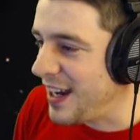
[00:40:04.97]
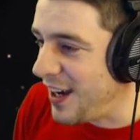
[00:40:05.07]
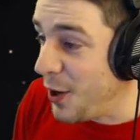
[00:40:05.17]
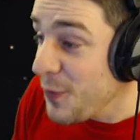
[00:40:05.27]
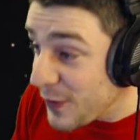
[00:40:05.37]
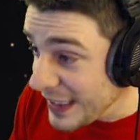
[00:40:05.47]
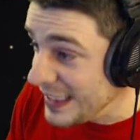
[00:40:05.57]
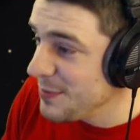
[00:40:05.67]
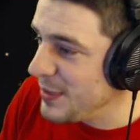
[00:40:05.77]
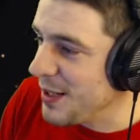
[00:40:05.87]
hopefully
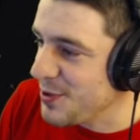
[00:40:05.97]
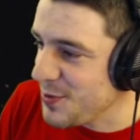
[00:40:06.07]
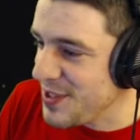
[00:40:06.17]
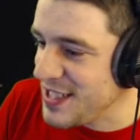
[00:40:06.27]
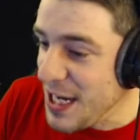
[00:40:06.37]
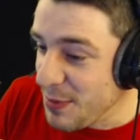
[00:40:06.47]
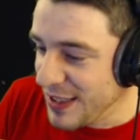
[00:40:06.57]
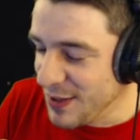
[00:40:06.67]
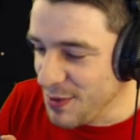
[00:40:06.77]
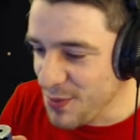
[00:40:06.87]
be able to escape a
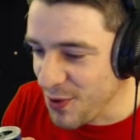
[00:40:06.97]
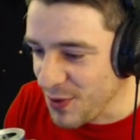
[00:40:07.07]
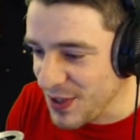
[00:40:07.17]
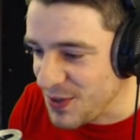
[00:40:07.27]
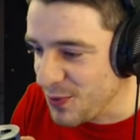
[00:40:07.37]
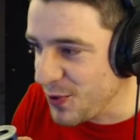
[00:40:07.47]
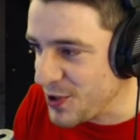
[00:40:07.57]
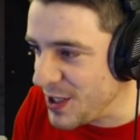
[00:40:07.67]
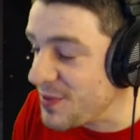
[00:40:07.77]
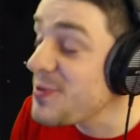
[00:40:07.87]
little bit more in the smaller
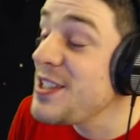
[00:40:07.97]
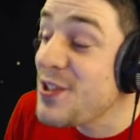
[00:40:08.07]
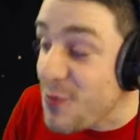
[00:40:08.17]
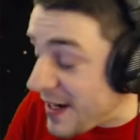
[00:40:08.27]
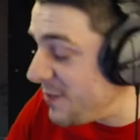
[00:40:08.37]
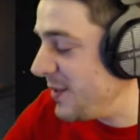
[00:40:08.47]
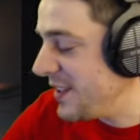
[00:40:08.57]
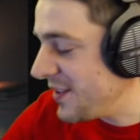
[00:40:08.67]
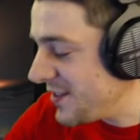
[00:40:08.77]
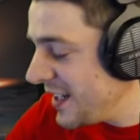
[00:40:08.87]
ships, which is great
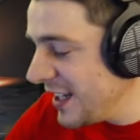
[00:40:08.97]
because